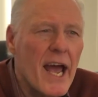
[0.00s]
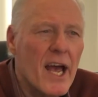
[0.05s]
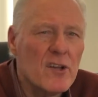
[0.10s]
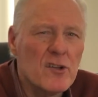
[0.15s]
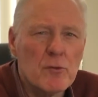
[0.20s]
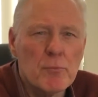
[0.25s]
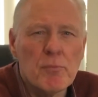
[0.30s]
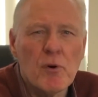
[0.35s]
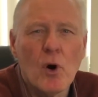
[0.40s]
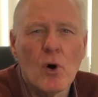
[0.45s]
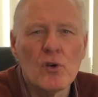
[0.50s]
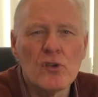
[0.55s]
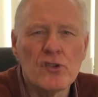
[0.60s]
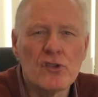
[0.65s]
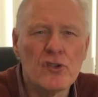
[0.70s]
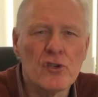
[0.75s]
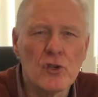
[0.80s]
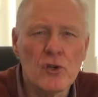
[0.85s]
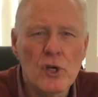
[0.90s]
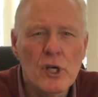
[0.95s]
as
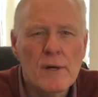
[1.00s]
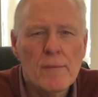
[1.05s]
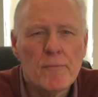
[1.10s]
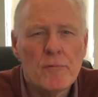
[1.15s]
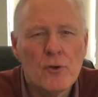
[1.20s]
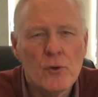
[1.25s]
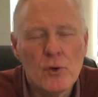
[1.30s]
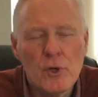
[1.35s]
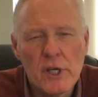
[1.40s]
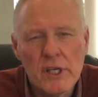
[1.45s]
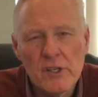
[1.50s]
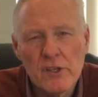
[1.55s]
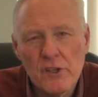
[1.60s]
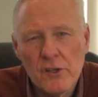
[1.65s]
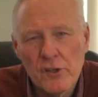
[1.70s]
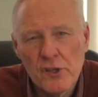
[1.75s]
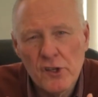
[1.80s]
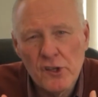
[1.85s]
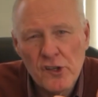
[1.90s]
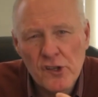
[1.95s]
opposed to doing
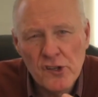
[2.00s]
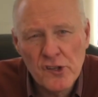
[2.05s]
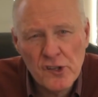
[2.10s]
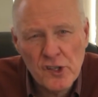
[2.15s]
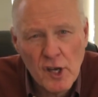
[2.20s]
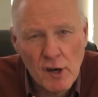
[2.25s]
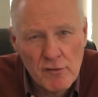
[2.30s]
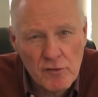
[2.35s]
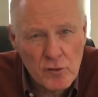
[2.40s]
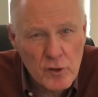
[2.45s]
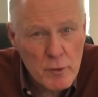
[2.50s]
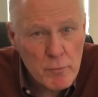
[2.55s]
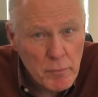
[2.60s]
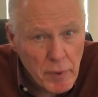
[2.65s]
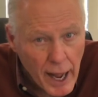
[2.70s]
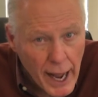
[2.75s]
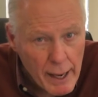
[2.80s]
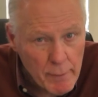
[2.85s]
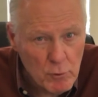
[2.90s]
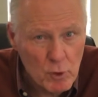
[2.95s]
Discovery
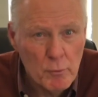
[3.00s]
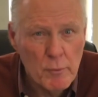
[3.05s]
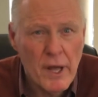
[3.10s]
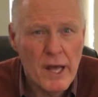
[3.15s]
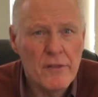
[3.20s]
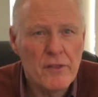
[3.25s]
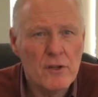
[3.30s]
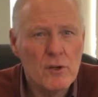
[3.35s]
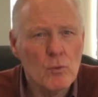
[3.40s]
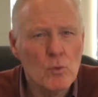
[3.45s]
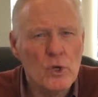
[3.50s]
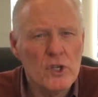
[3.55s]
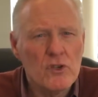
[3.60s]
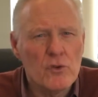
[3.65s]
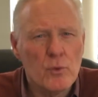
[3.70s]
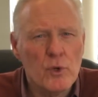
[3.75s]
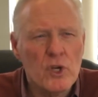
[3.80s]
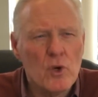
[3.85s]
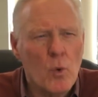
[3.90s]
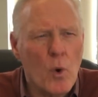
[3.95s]
Bible Method,
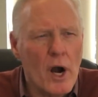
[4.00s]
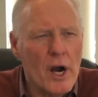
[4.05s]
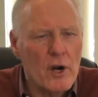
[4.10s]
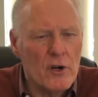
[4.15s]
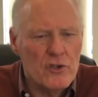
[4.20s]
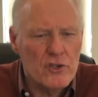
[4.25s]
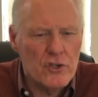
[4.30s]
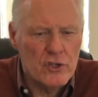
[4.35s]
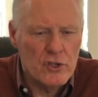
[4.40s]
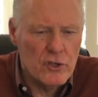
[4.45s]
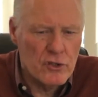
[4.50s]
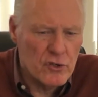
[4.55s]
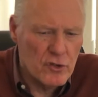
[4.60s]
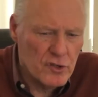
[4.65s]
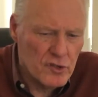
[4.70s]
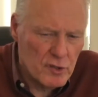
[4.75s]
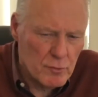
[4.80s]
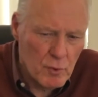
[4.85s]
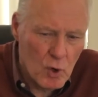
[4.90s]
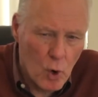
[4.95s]
which requires you to do
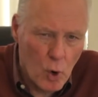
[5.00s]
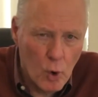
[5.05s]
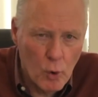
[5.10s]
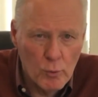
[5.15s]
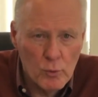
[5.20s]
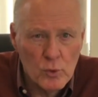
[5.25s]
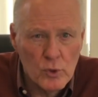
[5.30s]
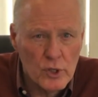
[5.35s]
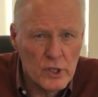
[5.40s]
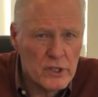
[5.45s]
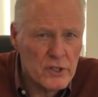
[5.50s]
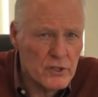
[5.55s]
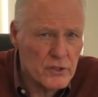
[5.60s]
some homework,